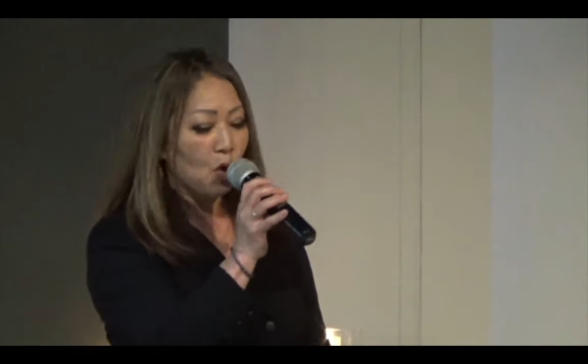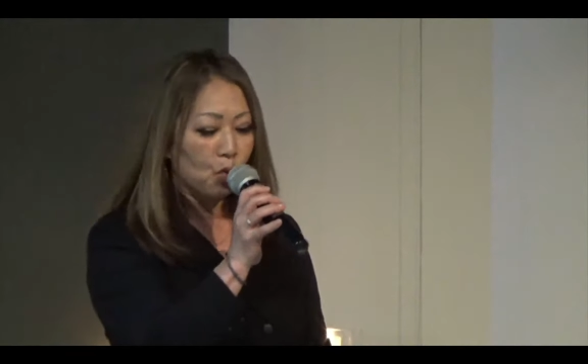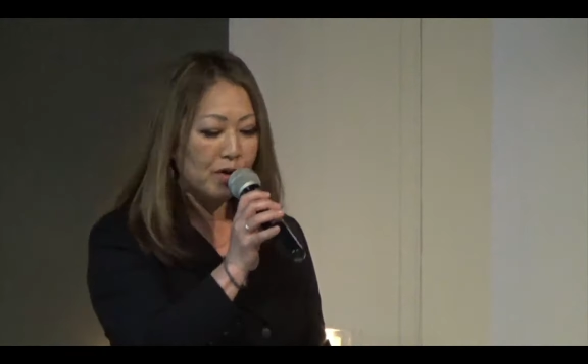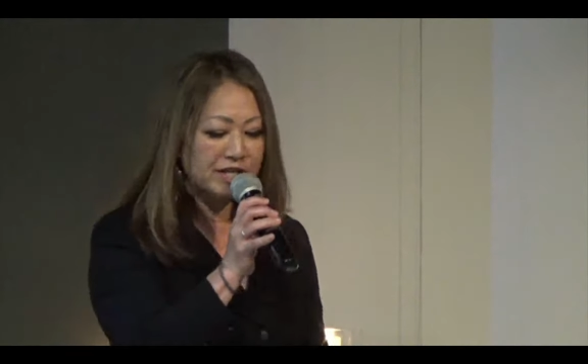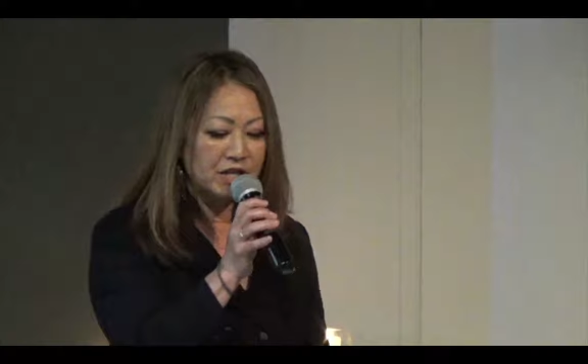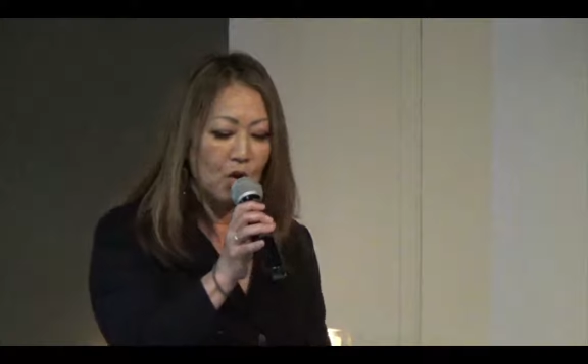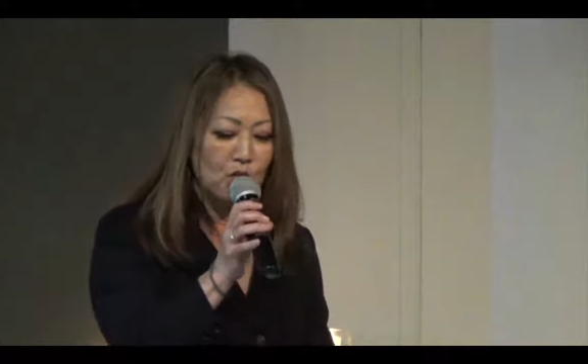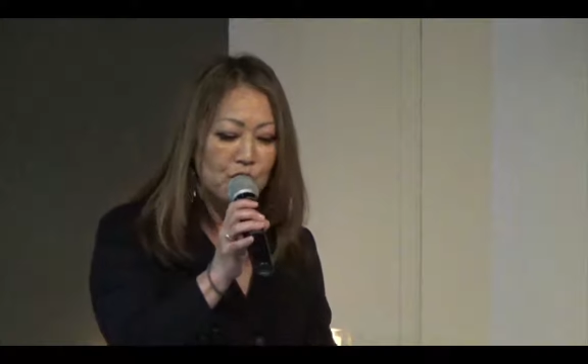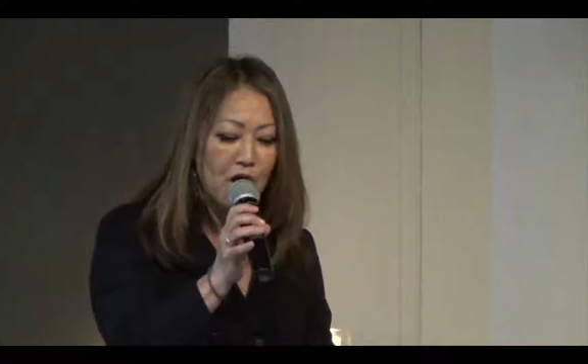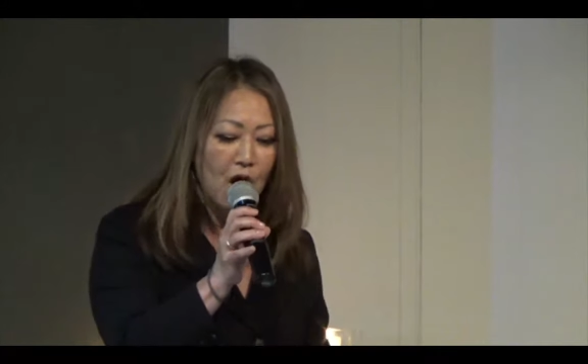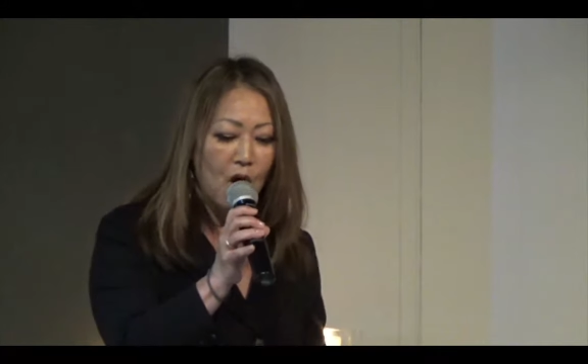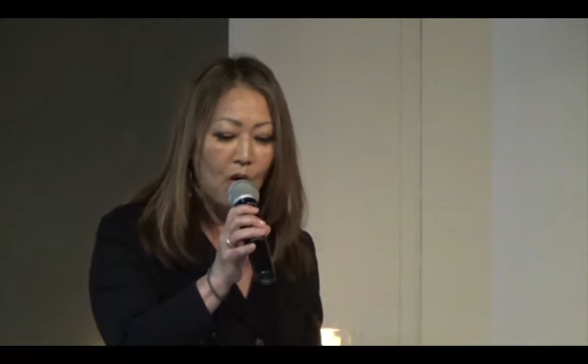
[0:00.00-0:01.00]
We
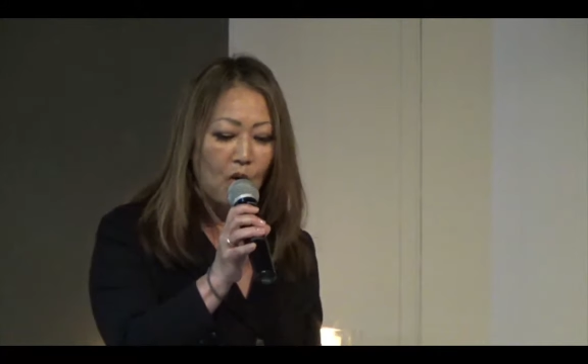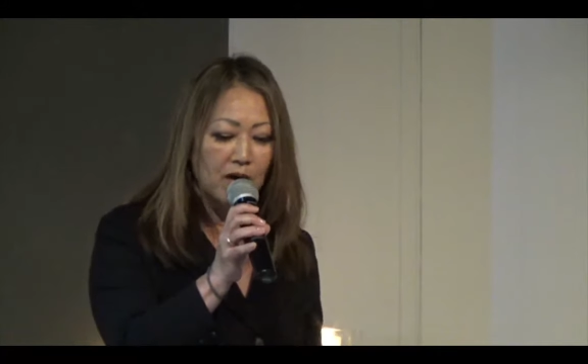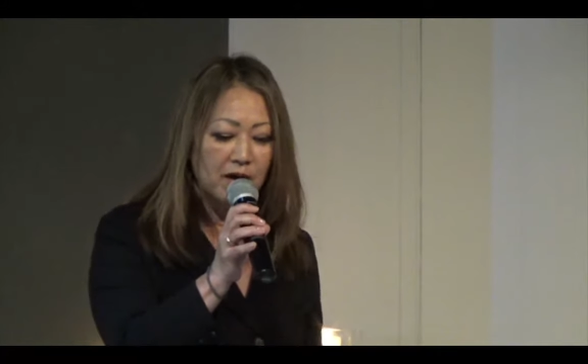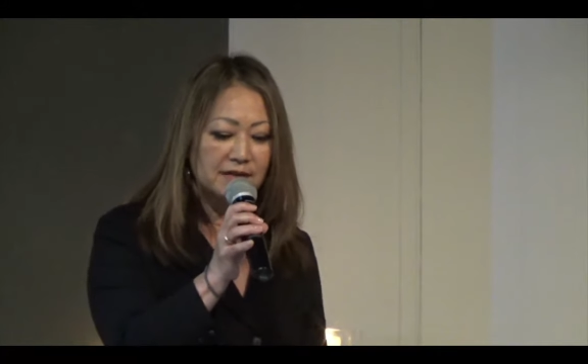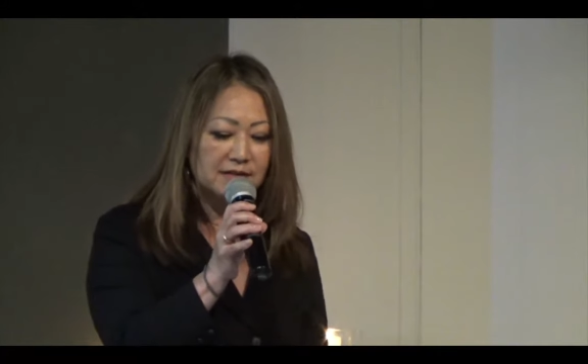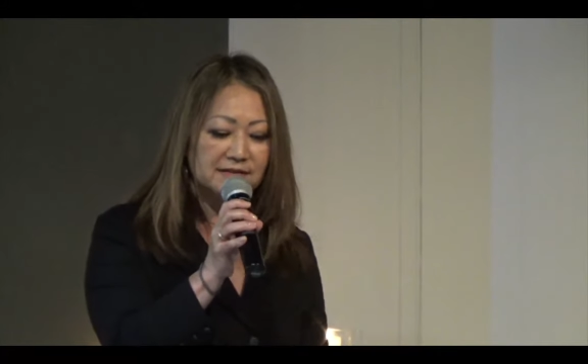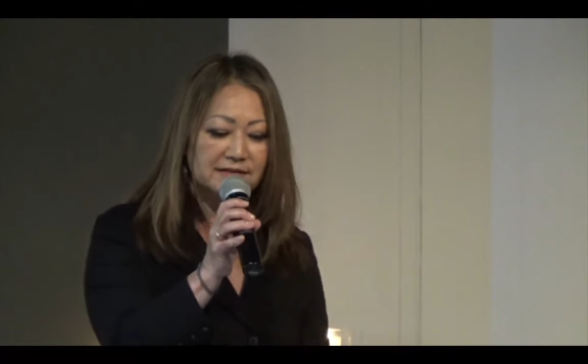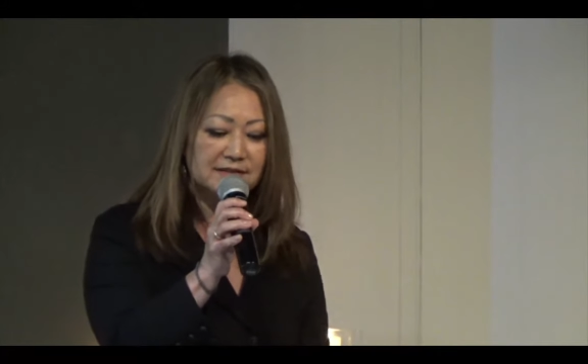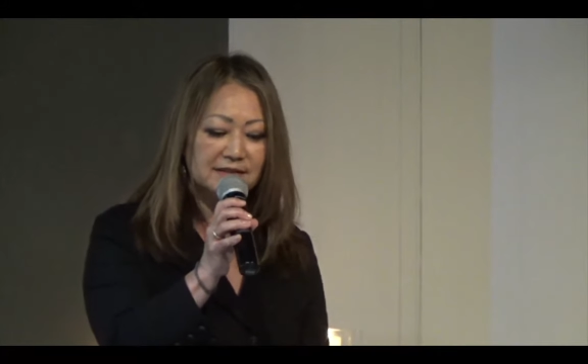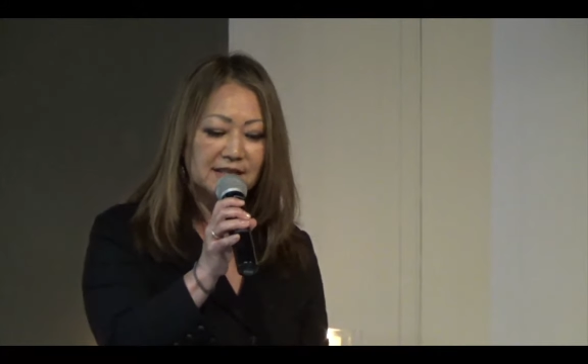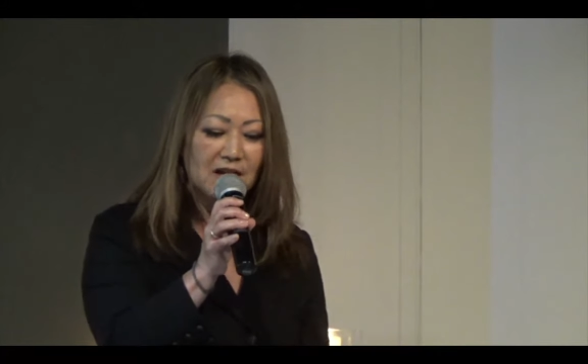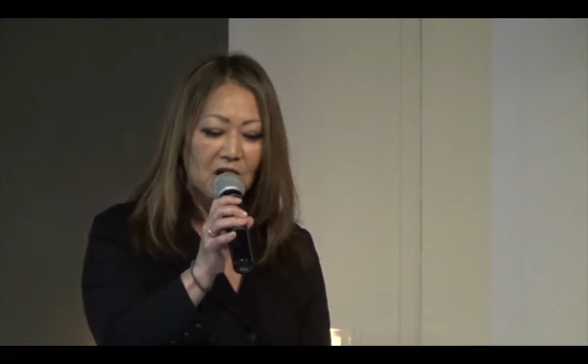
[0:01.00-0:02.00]
don't know
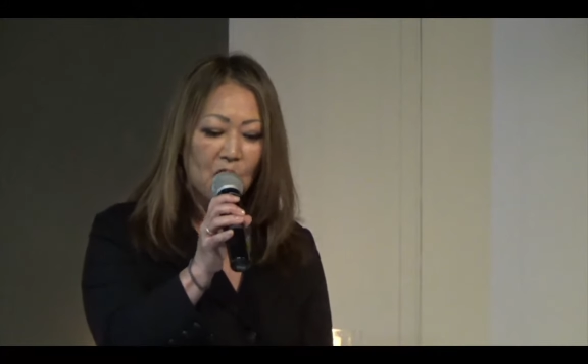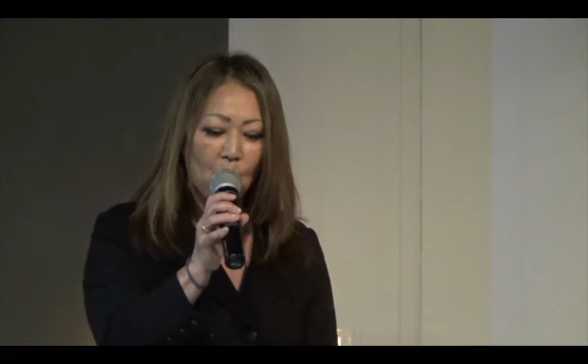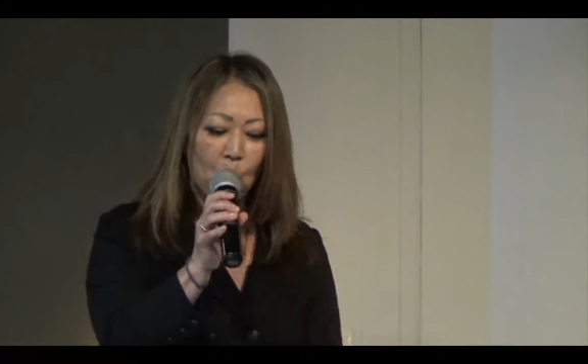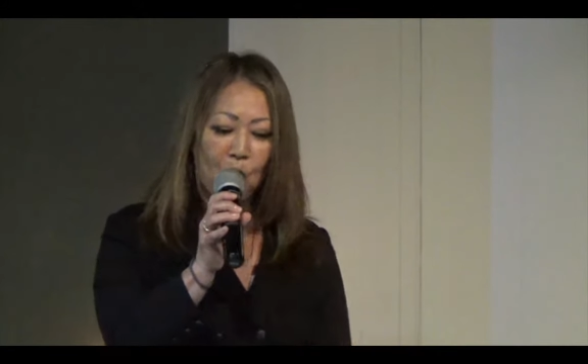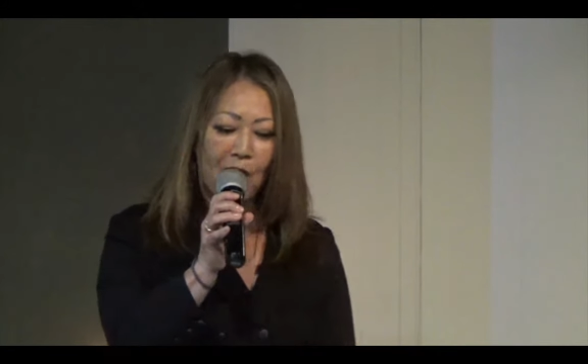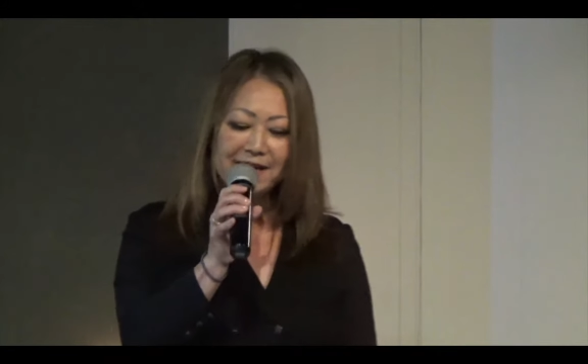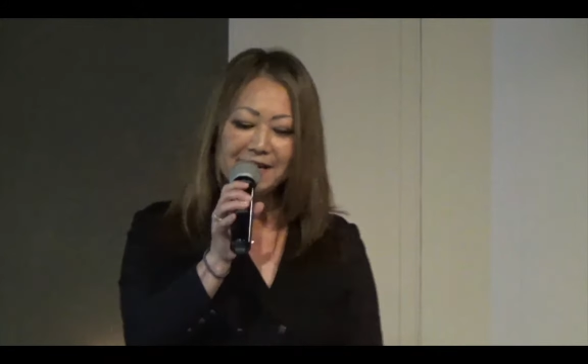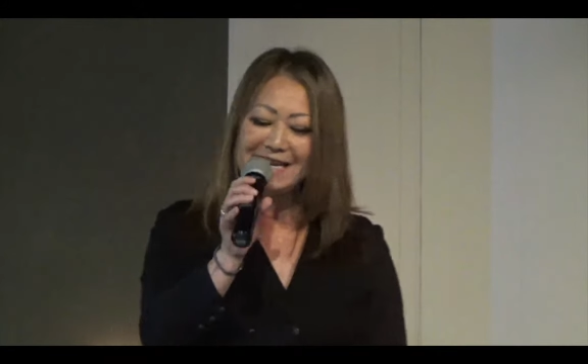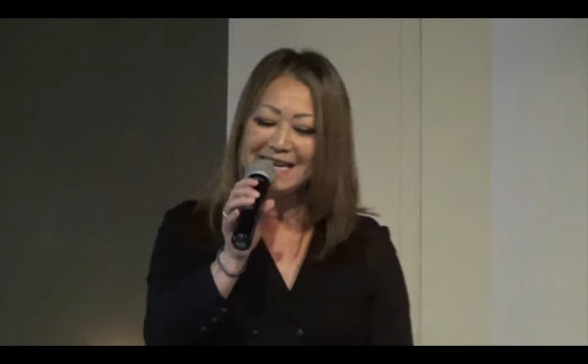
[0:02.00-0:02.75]
what